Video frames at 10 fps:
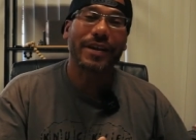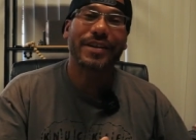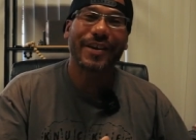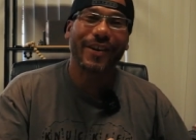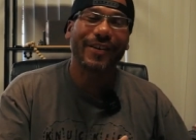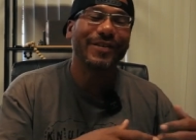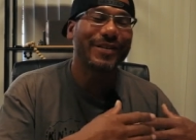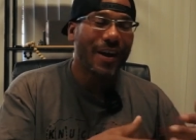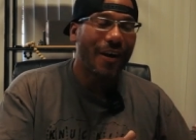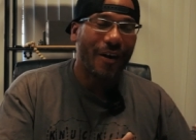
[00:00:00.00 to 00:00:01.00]

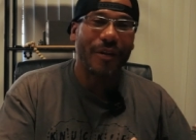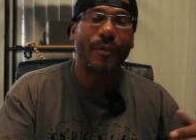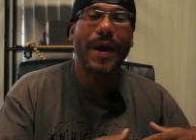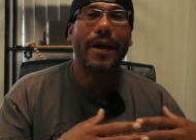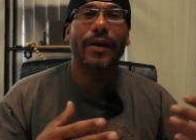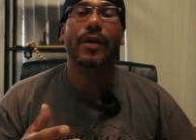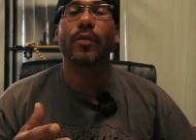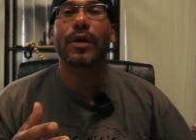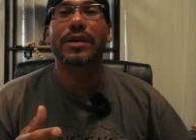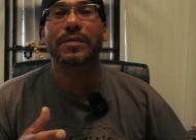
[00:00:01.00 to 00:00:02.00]
shows on the battery
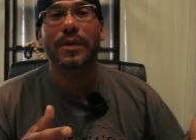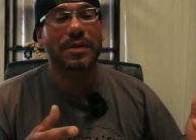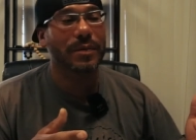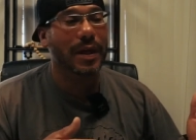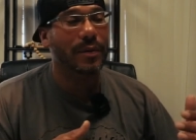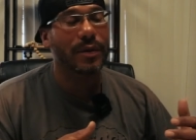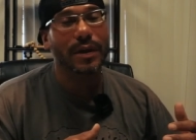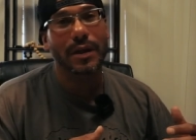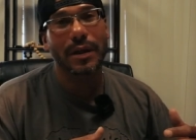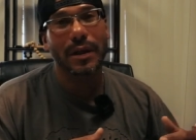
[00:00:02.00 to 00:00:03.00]
and what it's supposed to be able
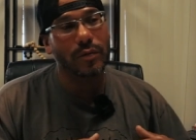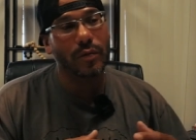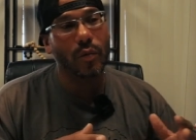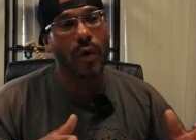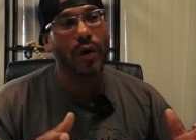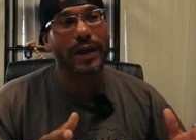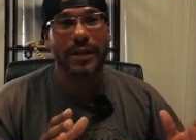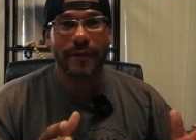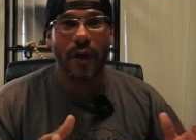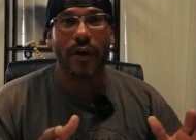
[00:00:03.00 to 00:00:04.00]
to uh, work
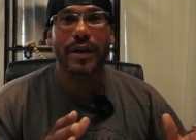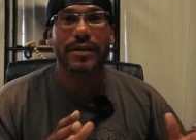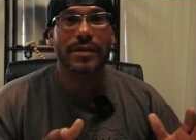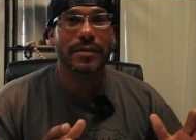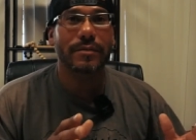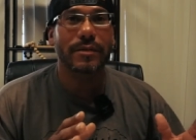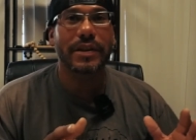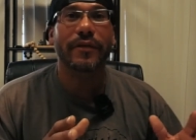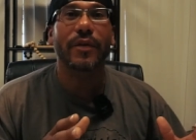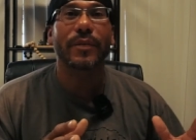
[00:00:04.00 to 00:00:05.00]
as far as
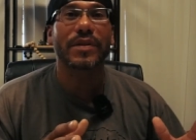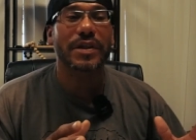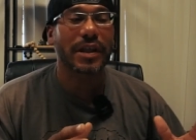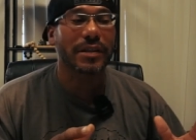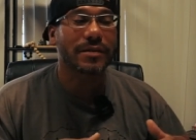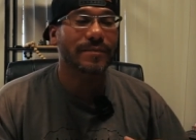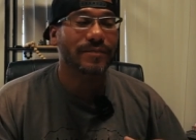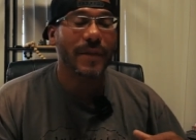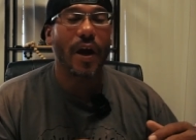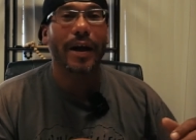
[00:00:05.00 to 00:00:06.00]
different machines.
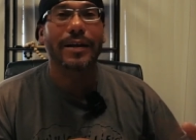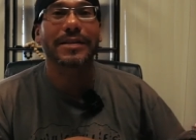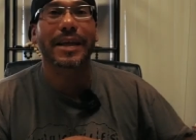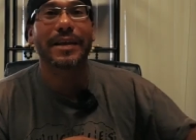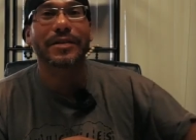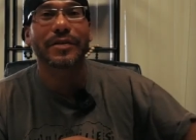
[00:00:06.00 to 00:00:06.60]
All right, let's get into